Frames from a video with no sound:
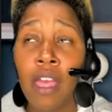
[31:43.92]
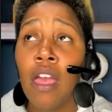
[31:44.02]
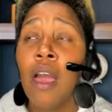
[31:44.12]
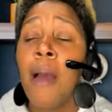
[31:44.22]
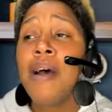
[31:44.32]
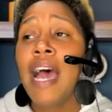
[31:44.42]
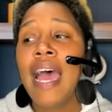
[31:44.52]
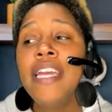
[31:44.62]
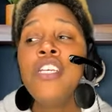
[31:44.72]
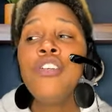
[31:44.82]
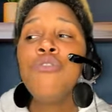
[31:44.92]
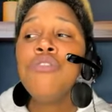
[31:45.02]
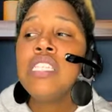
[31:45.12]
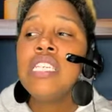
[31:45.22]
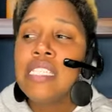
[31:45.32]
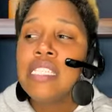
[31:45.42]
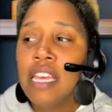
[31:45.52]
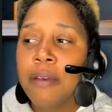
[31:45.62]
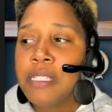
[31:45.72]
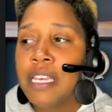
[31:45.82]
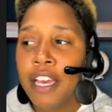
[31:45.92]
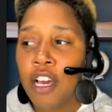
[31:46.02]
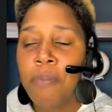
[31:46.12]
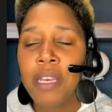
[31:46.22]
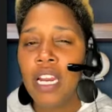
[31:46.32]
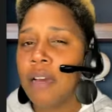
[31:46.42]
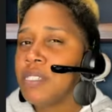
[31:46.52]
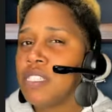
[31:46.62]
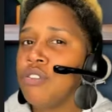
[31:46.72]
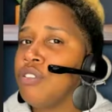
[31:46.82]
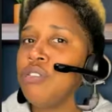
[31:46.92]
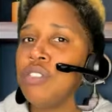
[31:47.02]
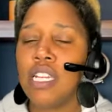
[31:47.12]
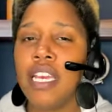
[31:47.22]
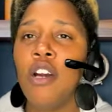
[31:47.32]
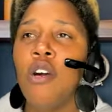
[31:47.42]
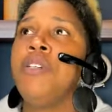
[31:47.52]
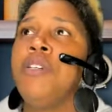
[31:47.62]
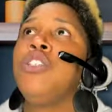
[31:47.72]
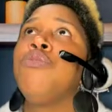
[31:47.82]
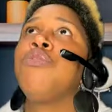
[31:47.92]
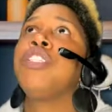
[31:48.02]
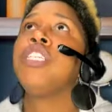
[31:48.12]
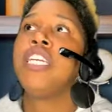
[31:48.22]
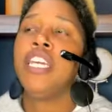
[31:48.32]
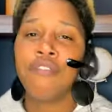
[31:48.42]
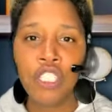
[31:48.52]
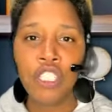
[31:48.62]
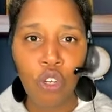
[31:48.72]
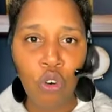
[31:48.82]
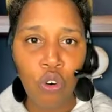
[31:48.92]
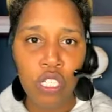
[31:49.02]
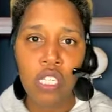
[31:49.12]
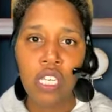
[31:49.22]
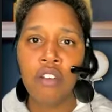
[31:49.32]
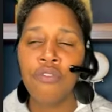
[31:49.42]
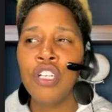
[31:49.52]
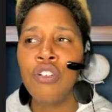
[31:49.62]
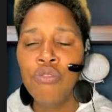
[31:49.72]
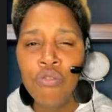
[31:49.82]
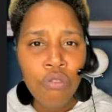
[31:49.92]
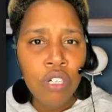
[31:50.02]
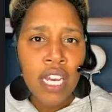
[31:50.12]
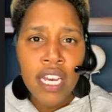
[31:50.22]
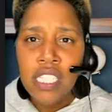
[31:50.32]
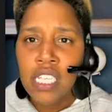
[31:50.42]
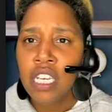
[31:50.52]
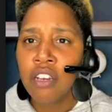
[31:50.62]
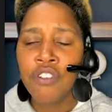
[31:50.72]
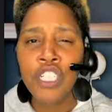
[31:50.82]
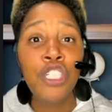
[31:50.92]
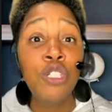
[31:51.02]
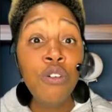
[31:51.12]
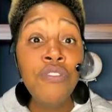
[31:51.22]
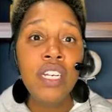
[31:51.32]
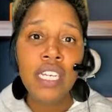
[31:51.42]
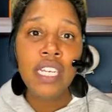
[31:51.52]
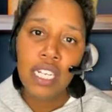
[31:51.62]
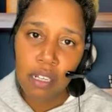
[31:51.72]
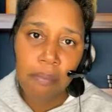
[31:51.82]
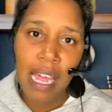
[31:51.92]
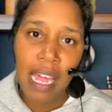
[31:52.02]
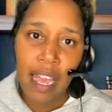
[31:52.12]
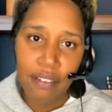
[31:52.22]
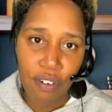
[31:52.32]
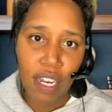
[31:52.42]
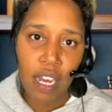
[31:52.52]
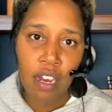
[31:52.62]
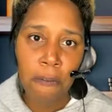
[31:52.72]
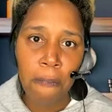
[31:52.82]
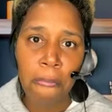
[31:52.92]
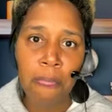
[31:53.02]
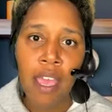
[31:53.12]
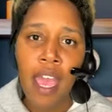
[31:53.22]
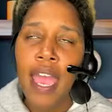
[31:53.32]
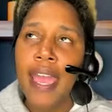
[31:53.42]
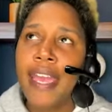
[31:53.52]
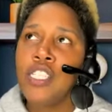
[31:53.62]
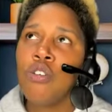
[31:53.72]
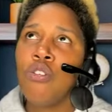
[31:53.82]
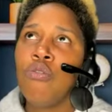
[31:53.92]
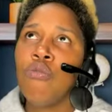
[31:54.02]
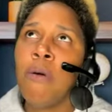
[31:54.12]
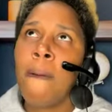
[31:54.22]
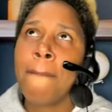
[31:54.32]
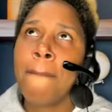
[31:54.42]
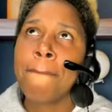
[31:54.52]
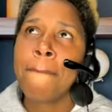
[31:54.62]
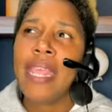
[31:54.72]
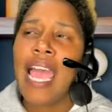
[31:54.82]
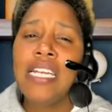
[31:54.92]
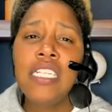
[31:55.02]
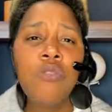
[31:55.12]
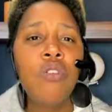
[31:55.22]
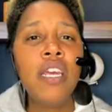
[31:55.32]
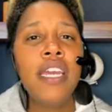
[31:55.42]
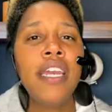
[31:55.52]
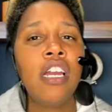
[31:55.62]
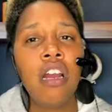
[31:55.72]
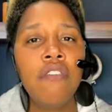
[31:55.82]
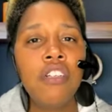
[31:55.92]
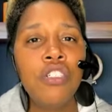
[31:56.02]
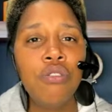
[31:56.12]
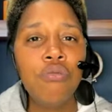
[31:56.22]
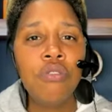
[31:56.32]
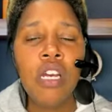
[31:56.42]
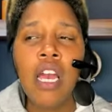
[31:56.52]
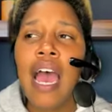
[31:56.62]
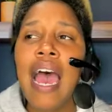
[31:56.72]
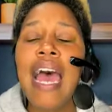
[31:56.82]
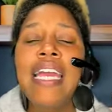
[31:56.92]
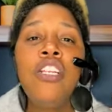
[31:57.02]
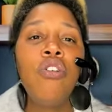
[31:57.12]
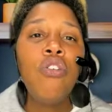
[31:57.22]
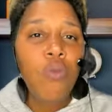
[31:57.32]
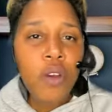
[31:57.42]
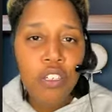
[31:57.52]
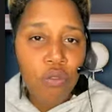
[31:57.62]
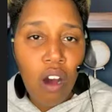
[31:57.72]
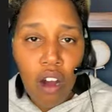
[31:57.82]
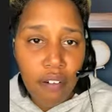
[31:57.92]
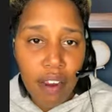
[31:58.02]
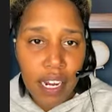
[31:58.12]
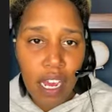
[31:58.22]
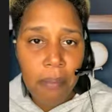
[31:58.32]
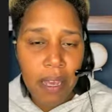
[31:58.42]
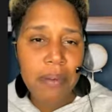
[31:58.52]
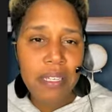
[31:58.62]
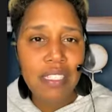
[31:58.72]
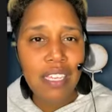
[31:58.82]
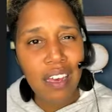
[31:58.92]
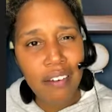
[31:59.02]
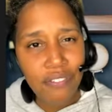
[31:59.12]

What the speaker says: But I use these steps to help me, and I'm still using it to help me to get restored, to get renewed, to get rejuvenated in my life right now. And so I just want to encourage you. I know where you are right now might be tough.